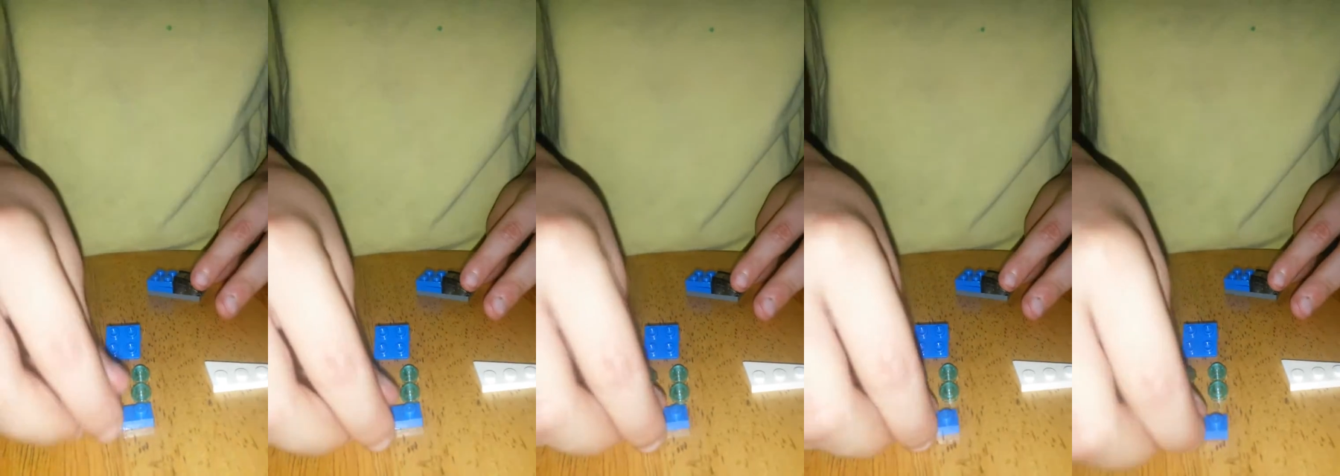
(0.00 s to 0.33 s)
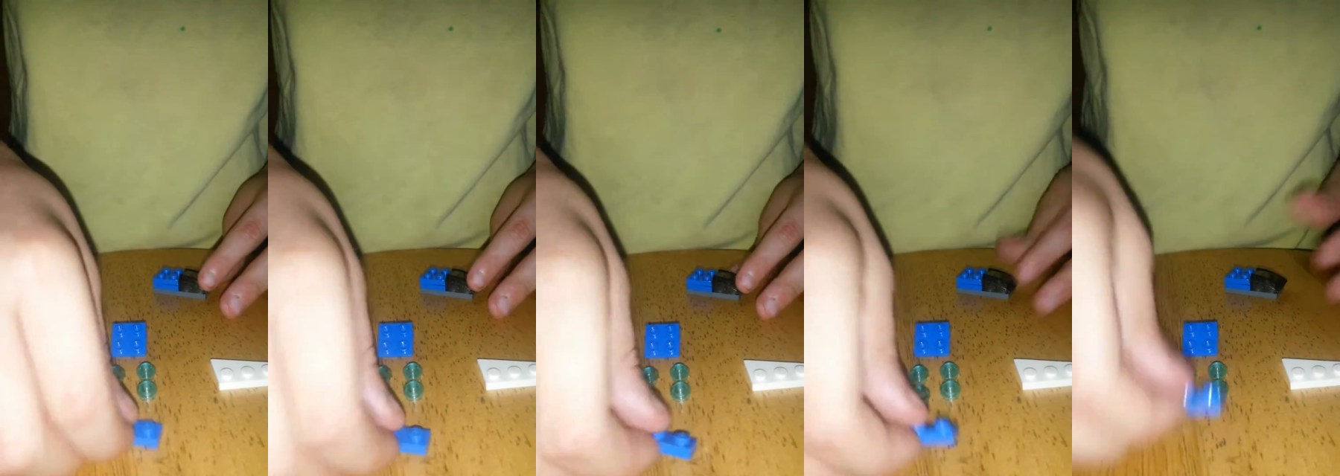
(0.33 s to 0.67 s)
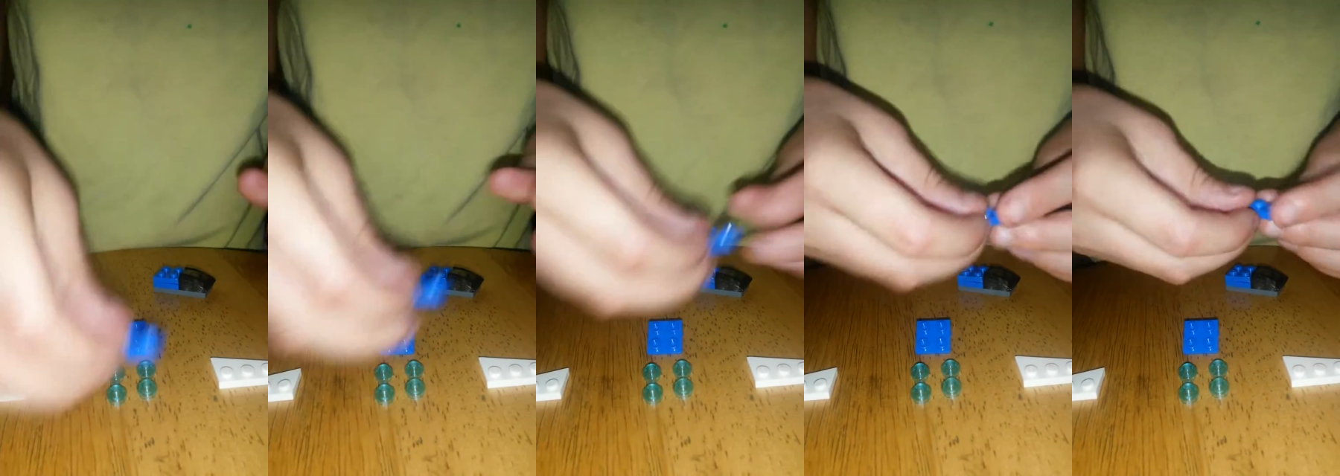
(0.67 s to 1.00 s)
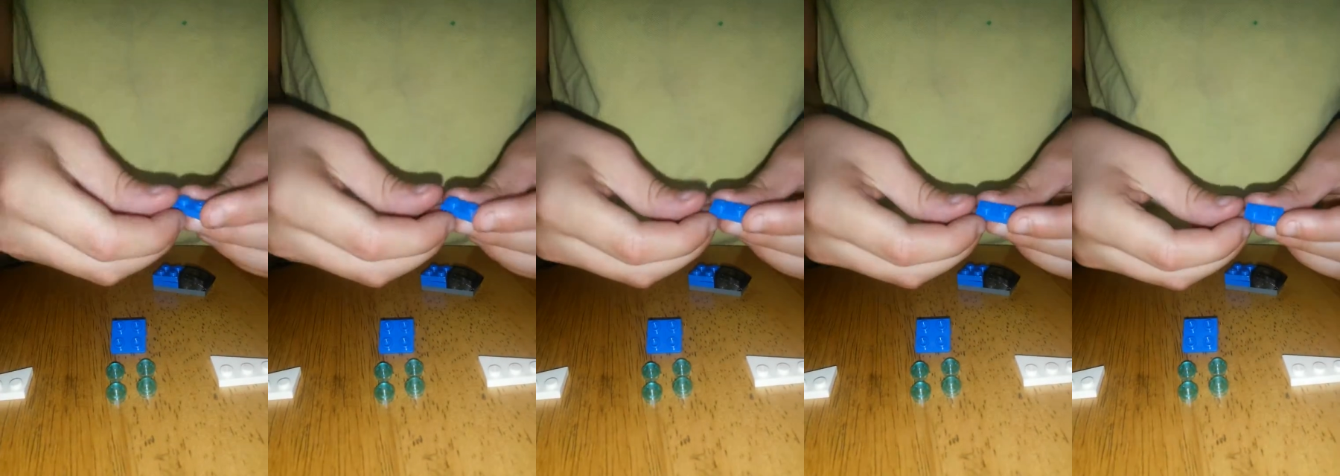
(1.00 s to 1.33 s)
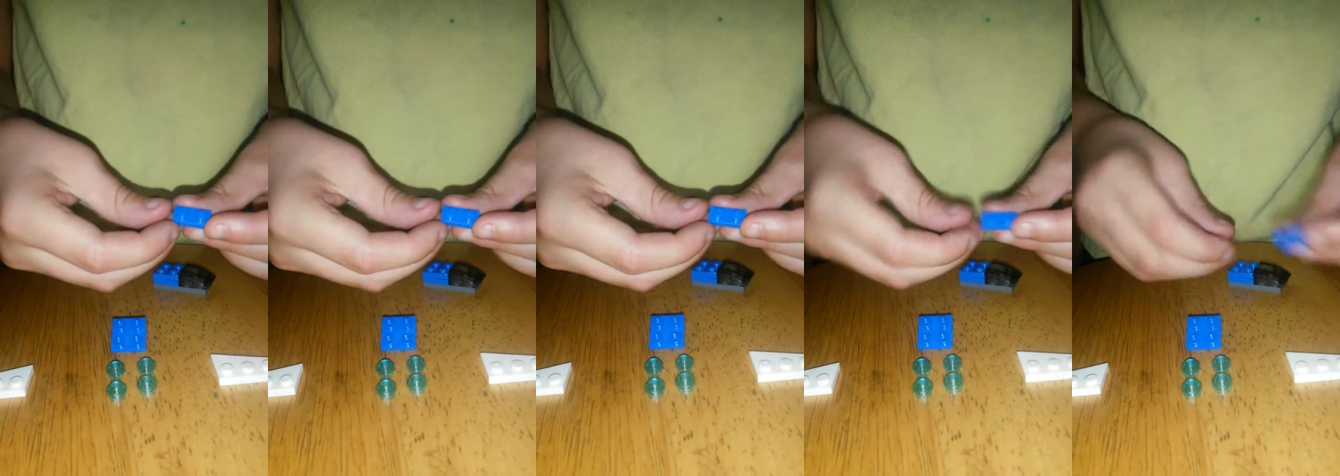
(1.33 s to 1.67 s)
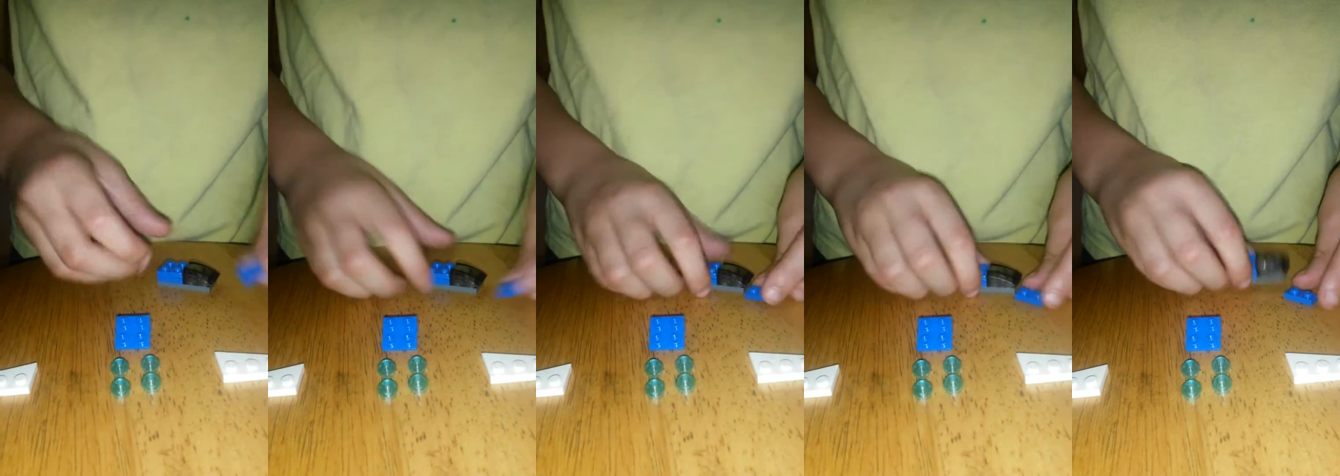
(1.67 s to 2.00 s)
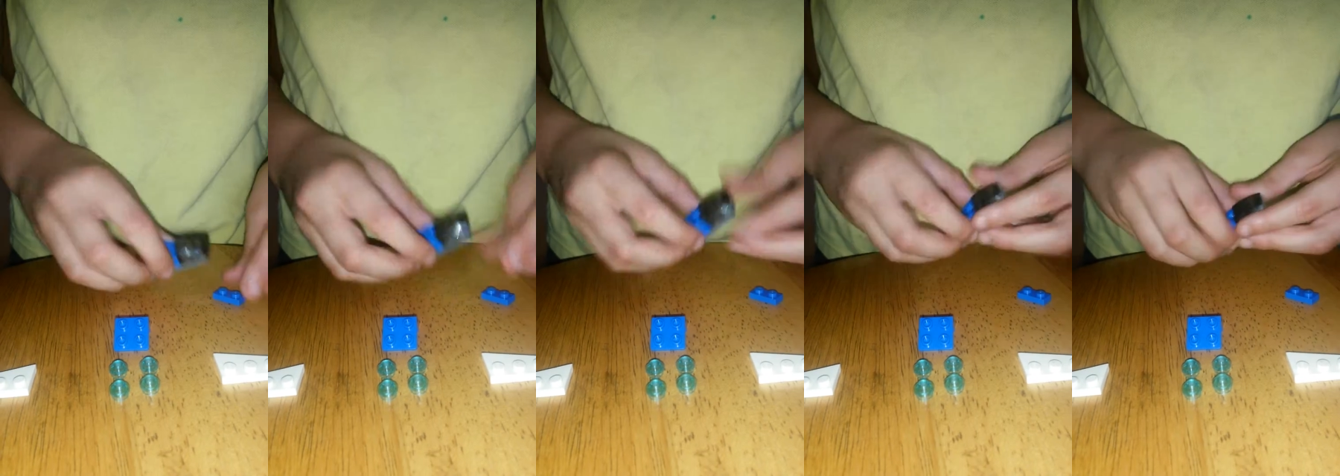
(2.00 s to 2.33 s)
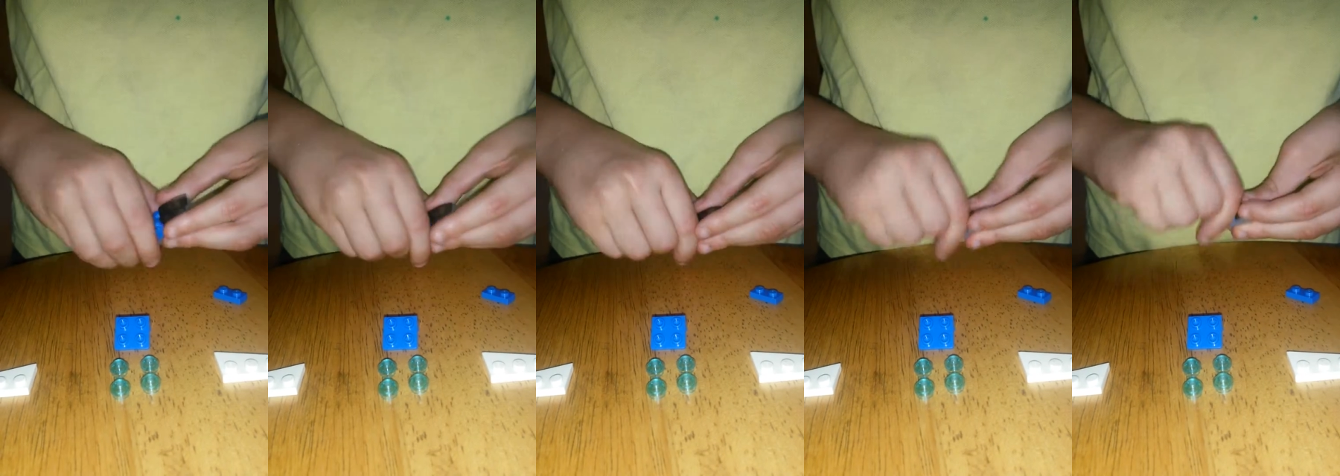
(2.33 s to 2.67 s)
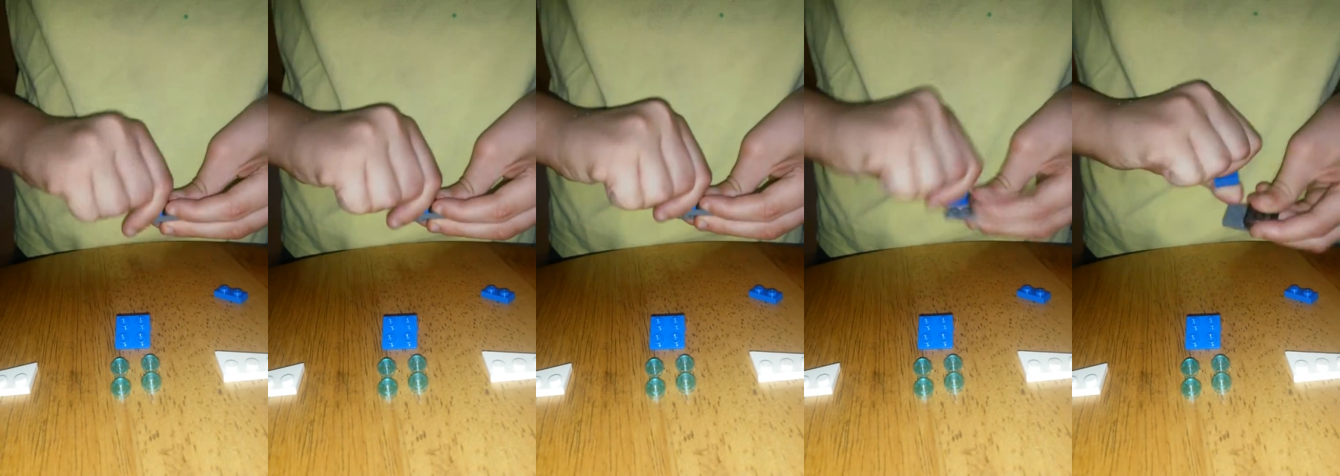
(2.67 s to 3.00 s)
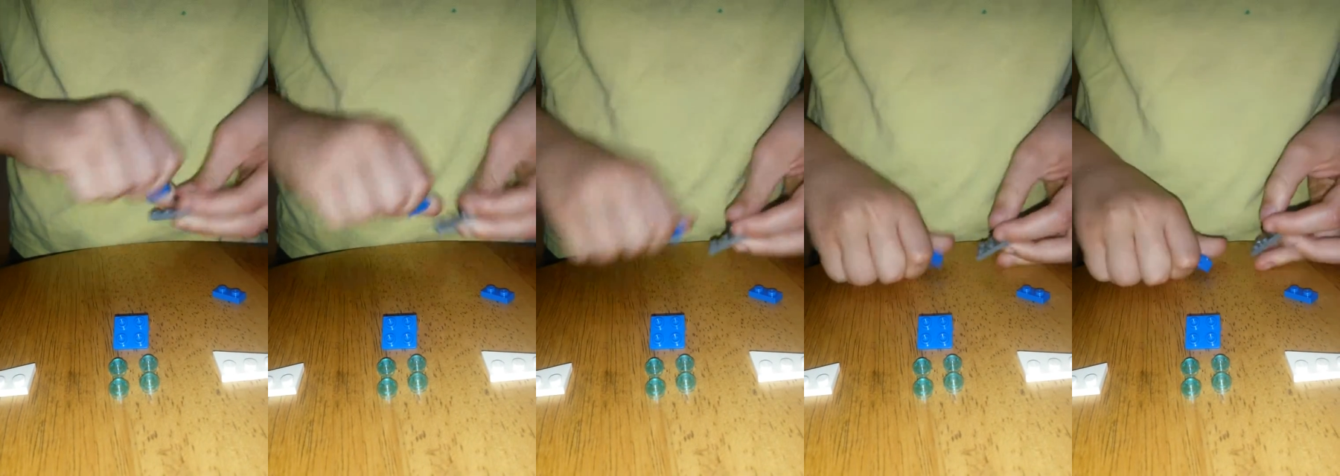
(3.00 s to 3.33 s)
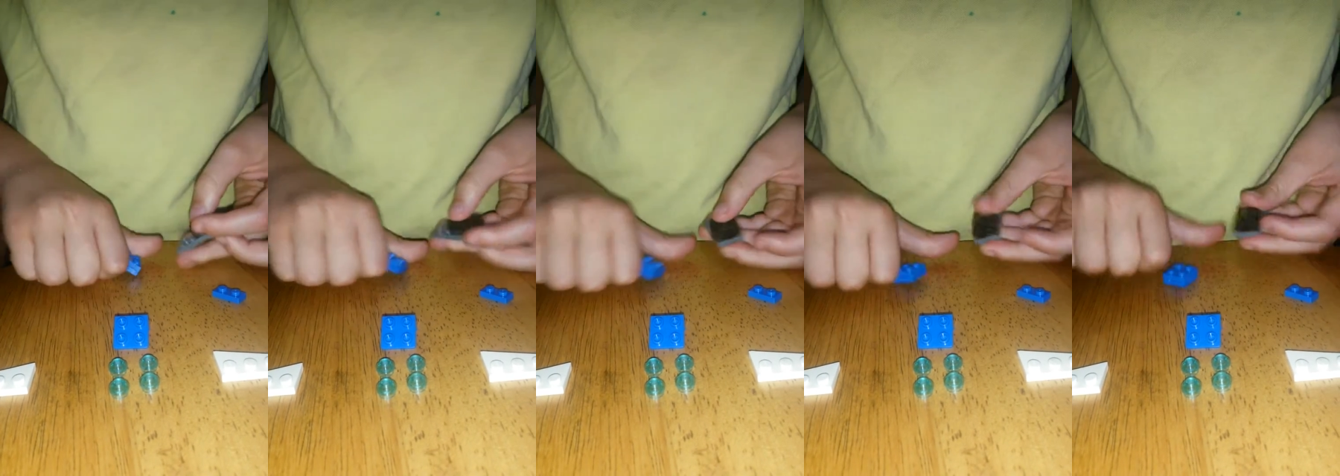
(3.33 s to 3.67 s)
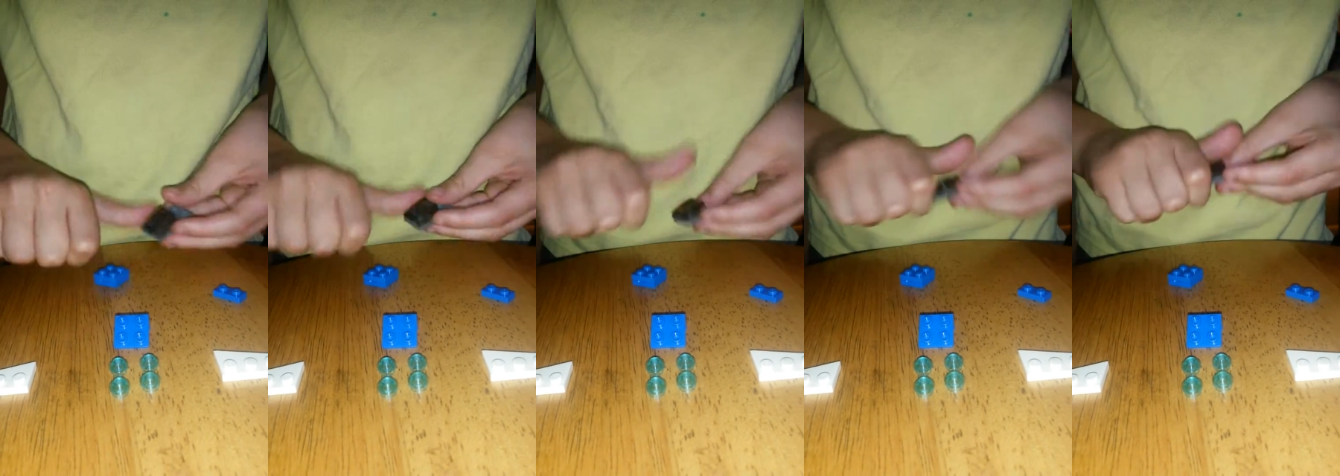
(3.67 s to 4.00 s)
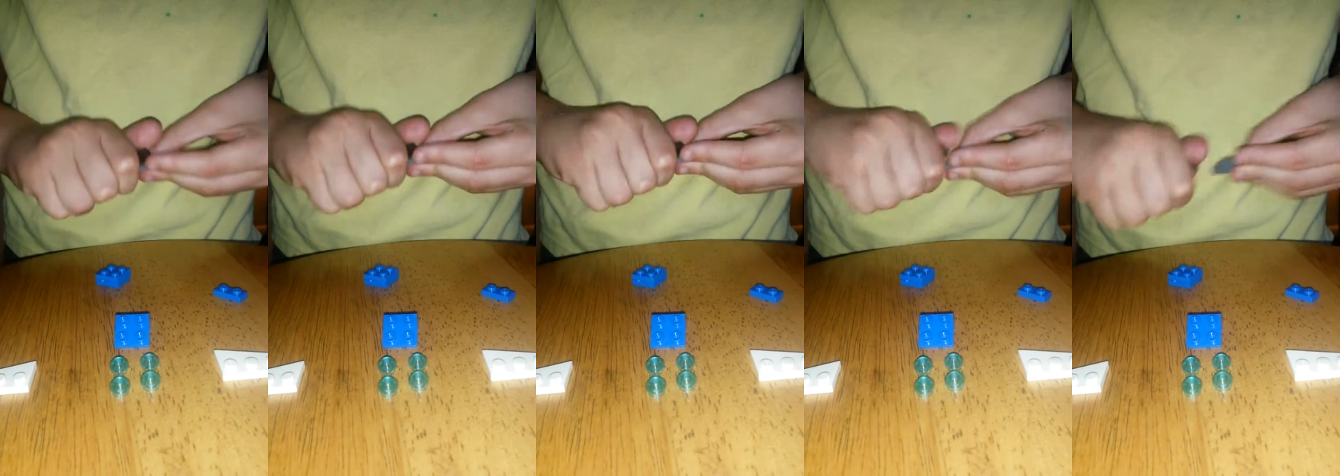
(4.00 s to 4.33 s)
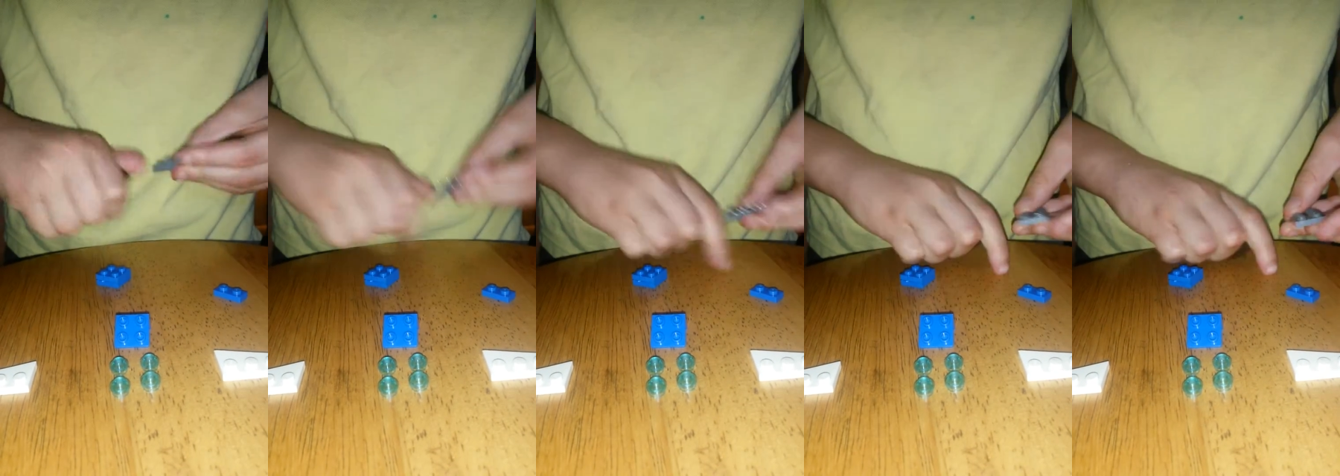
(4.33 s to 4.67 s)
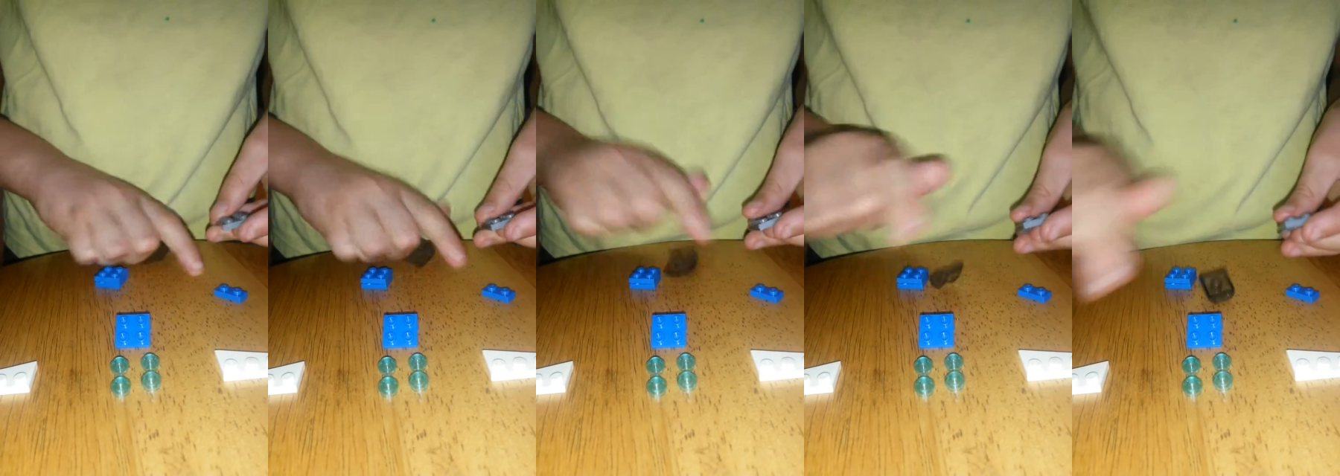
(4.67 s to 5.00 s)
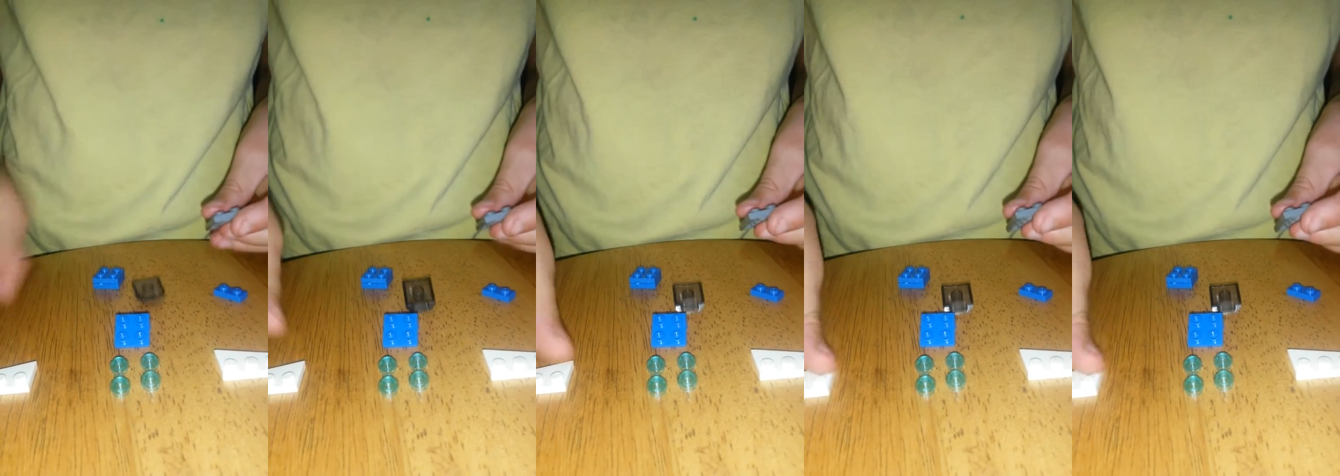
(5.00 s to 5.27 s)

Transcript: Nobody's mouth can be seen.